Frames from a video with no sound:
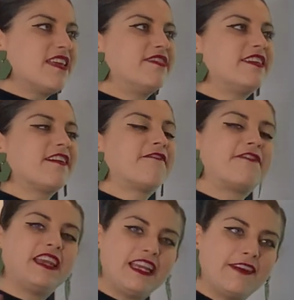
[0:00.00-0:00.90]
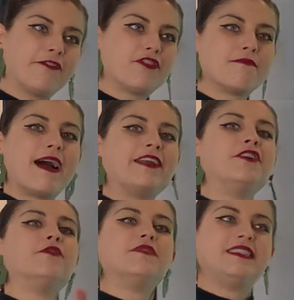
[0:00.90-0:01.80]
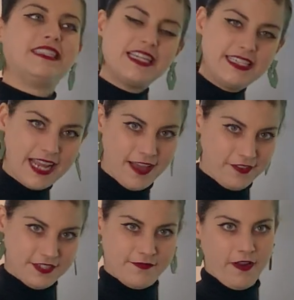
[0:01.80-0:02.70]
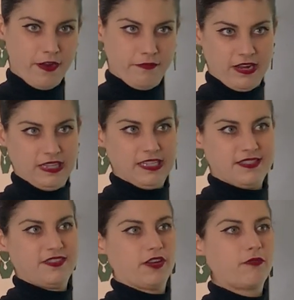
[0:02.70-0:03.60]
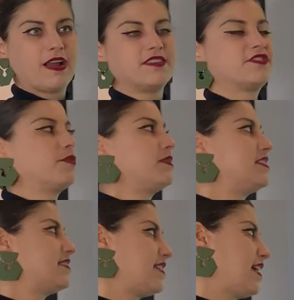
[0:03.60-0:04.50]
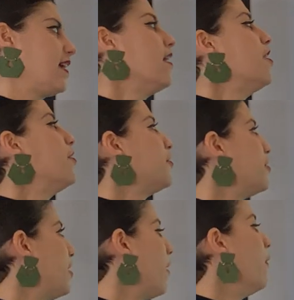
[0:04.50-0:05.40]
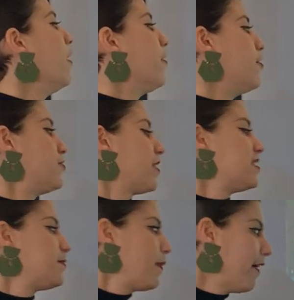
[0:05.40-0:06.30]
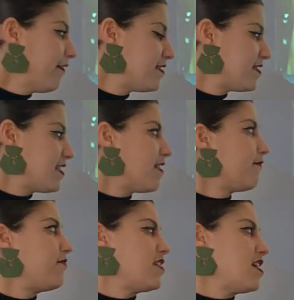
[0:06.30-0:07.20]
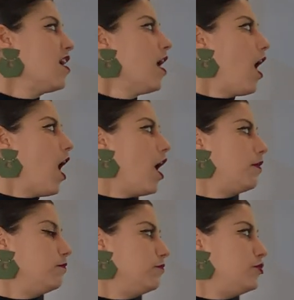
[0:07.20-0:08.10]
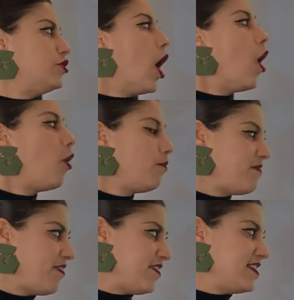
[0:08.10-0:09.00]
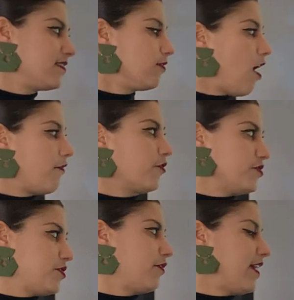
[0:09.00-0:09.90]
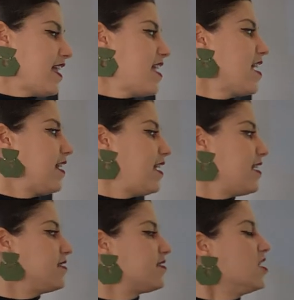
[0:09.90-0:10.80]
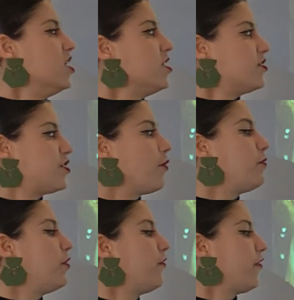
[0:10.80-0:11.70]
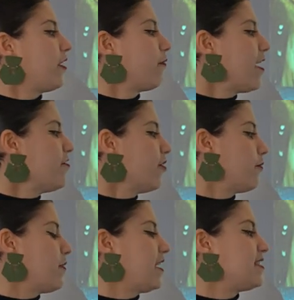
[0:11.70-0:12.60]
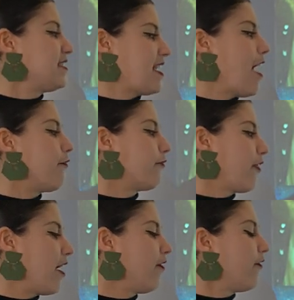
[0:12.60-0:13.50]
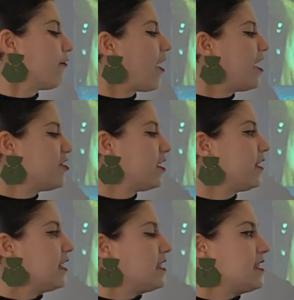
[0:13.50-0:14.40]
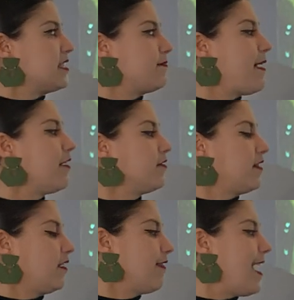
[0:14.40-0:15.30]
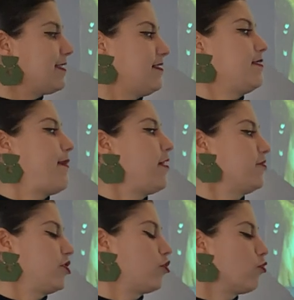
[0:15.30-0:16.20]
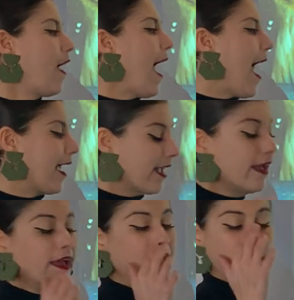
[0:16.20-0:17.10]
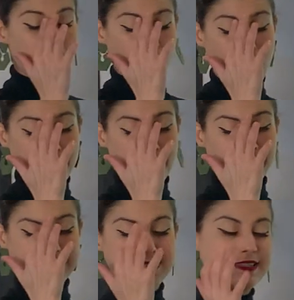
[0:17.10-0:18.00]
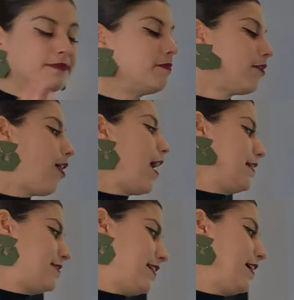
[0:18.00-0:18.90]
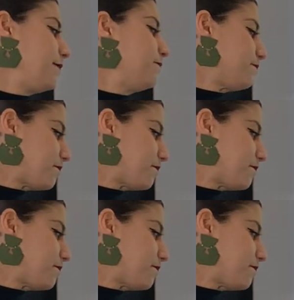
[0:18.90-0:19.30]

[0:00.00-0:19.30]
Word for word: the affinity for the minute detail is very realistic, right? So we see, you know, the transparency of the um, dome that these lovers are in is so beautifully rendered. We can see how frail and fragile it is. It's about, the glass is about to crack, probably symbolizing